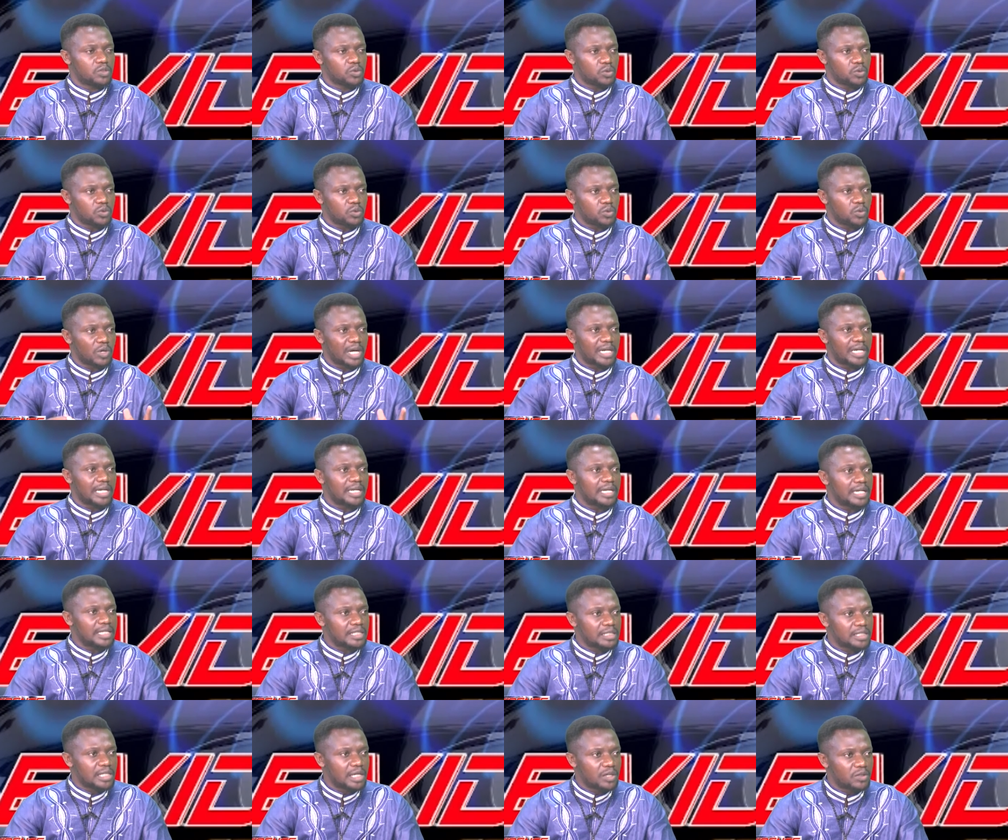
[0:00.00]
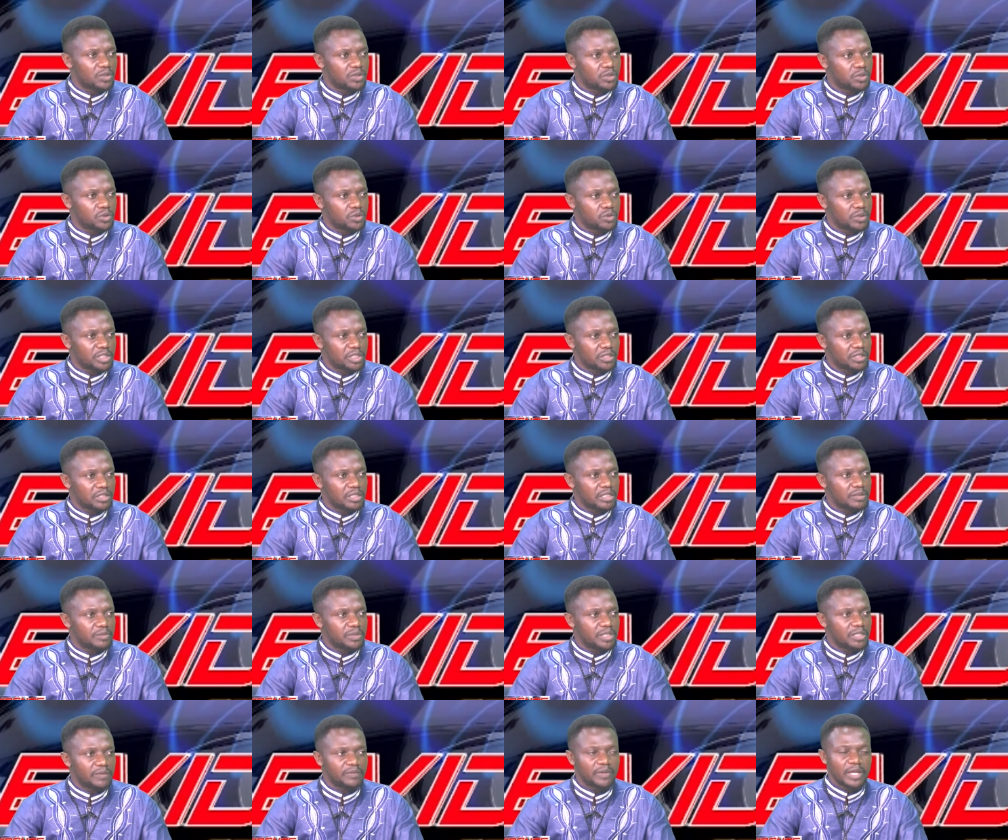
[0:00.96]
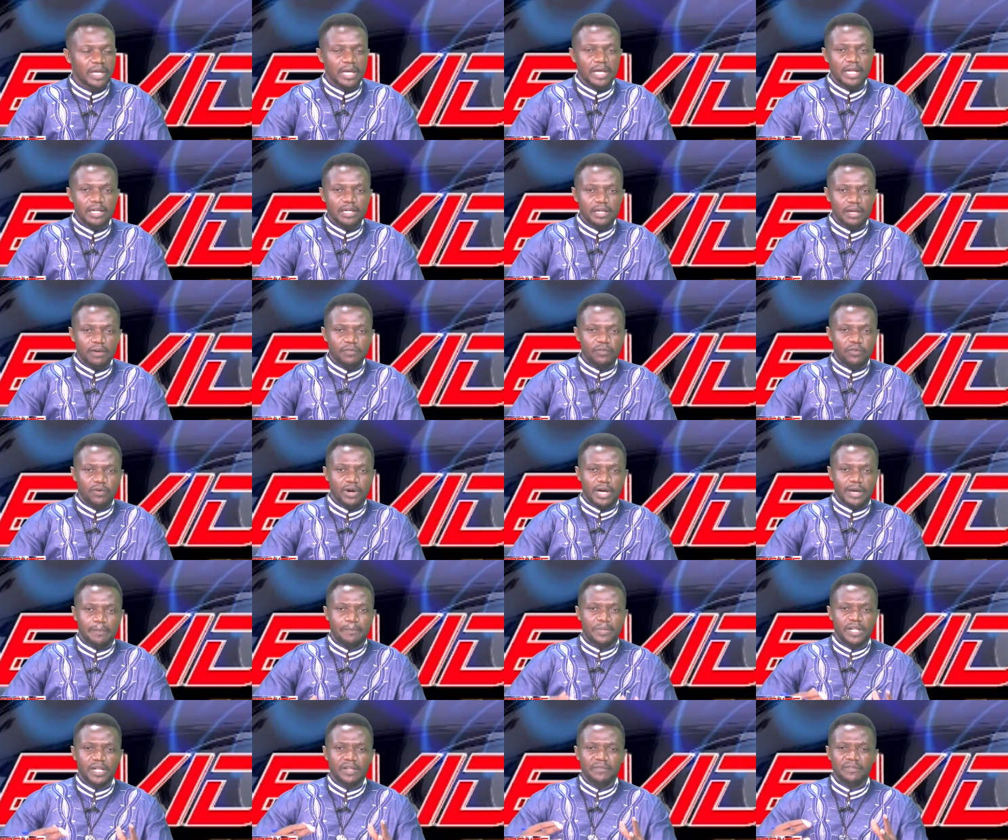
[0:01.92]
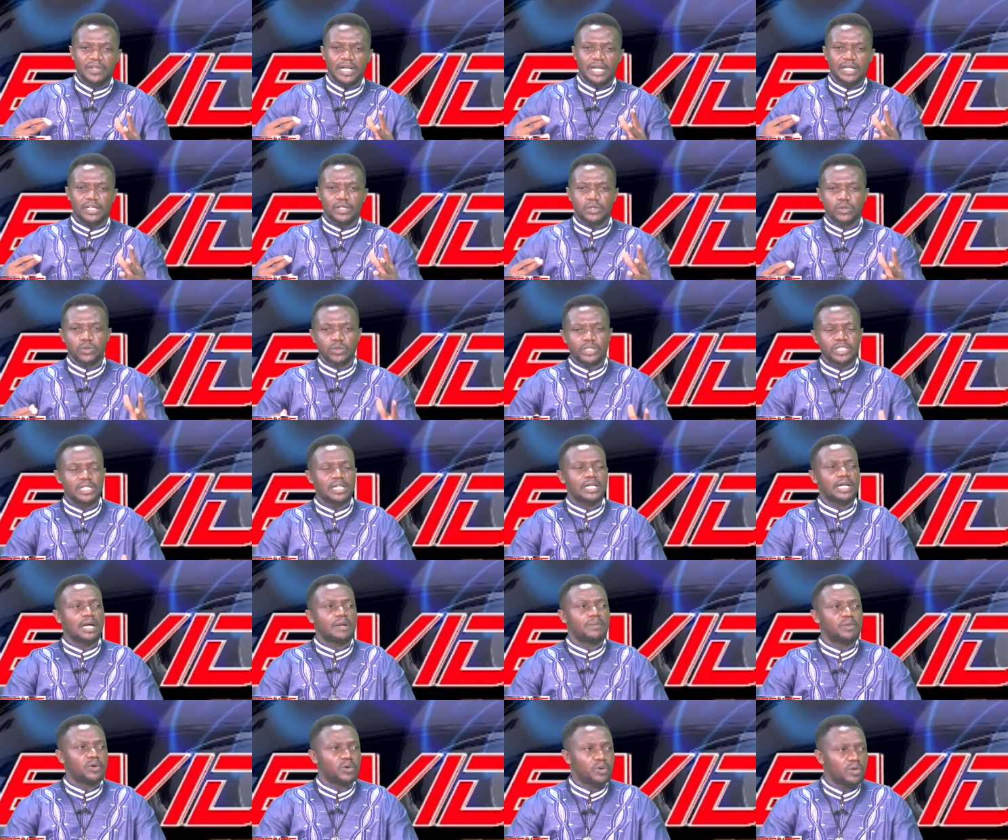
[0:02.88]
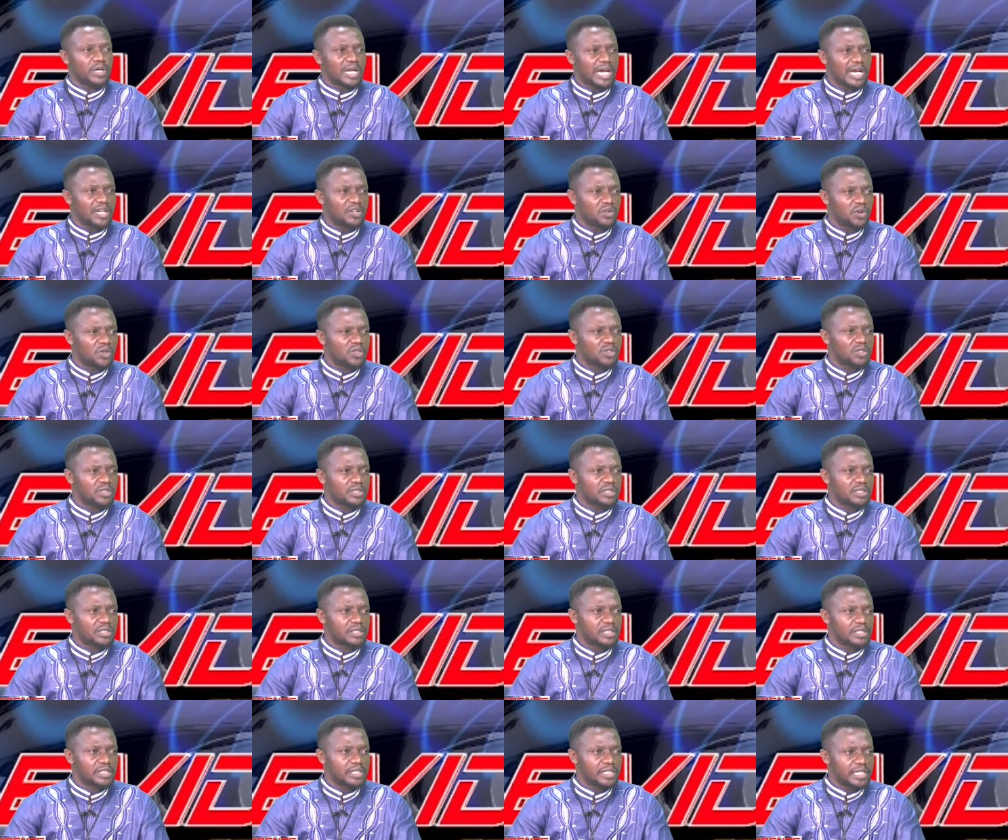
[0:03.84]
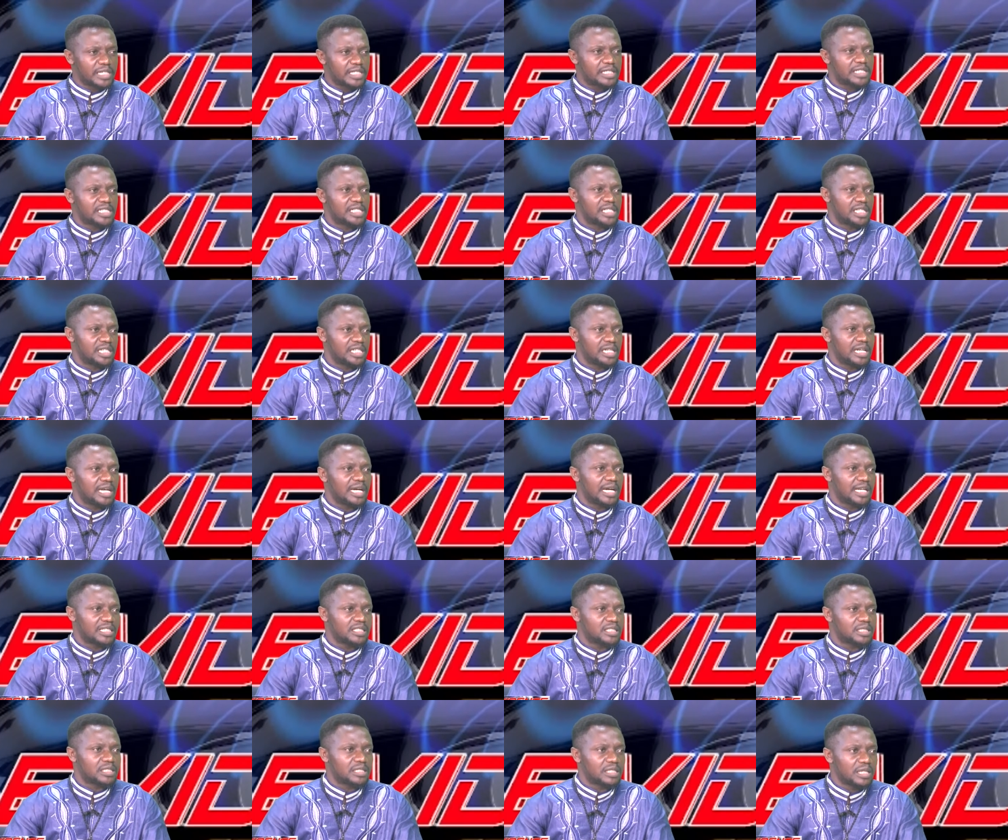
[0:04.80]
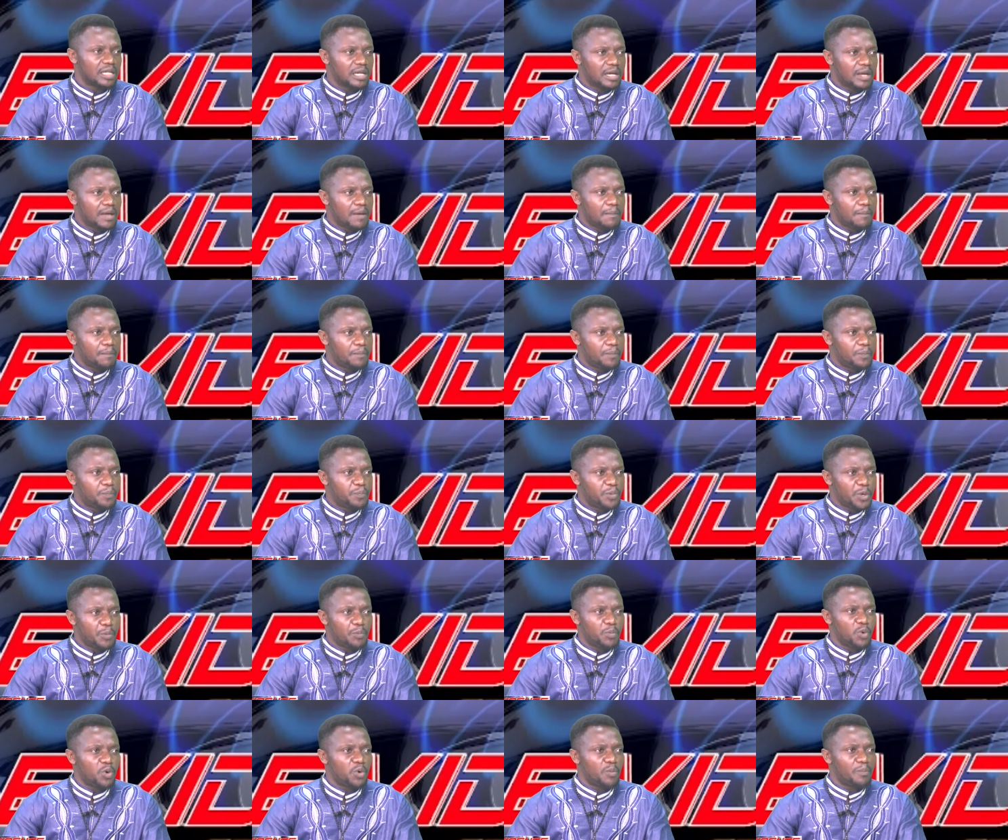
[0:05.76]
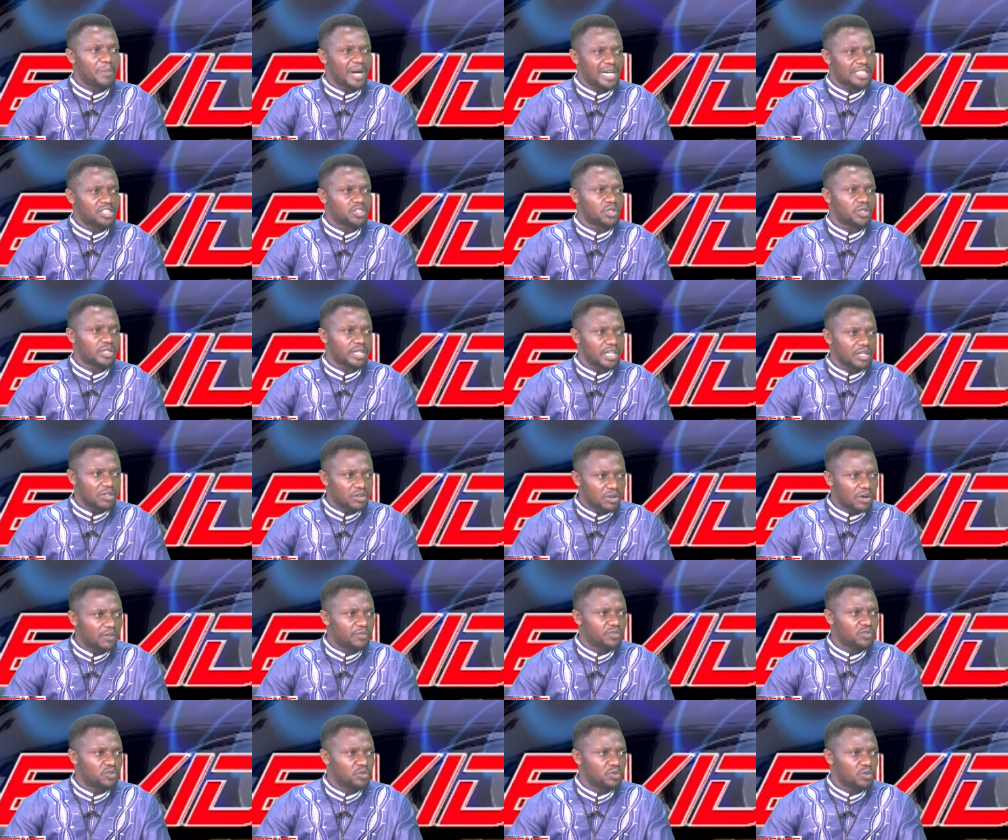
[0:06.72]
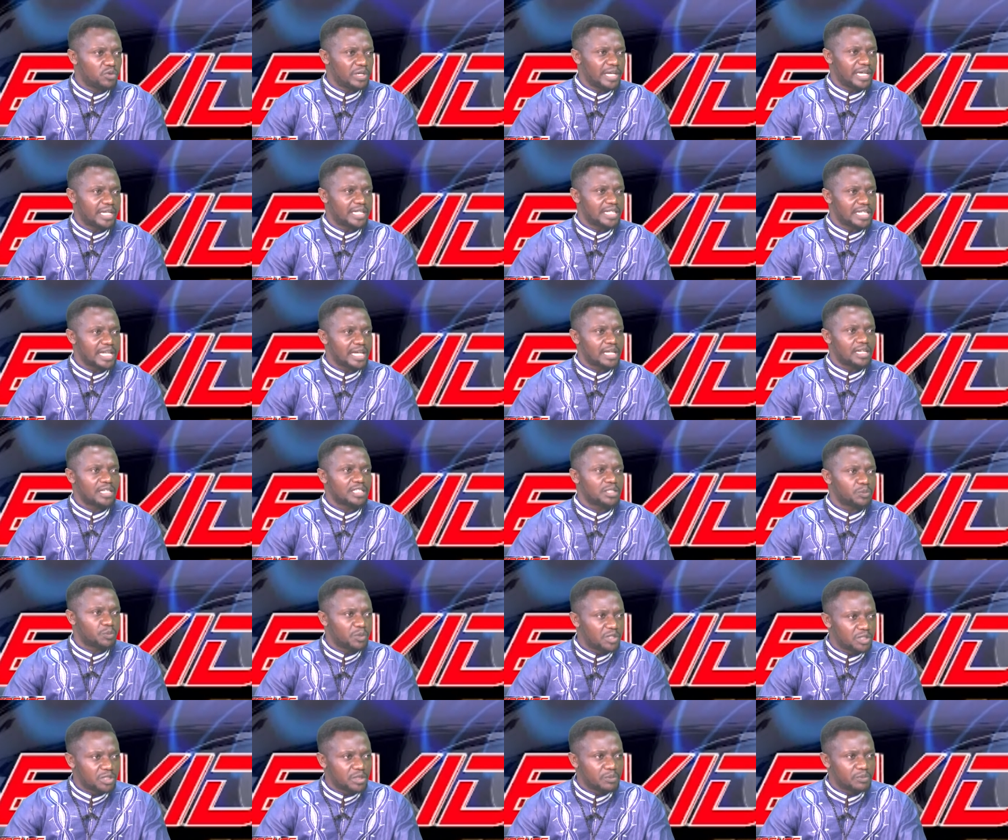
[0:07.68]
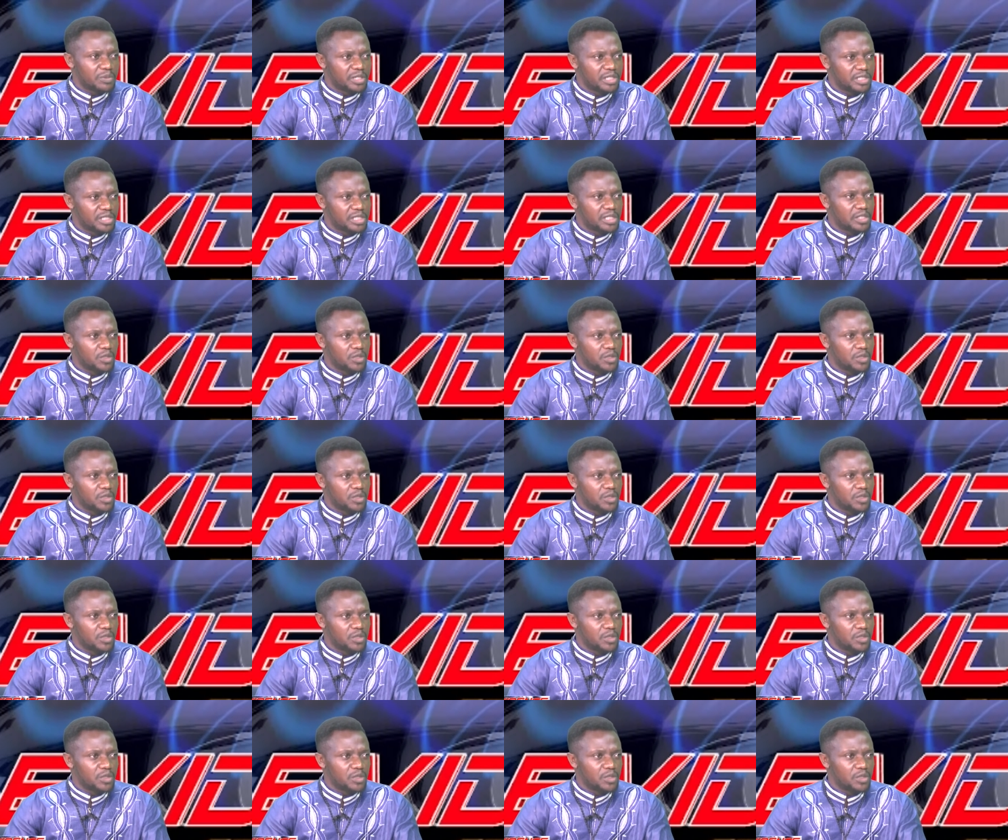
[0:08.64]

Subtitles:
to analyze their own situation themselves. Therefore, I believe that youth in Cameroon are not yet seen as people matured enough to like take responsibility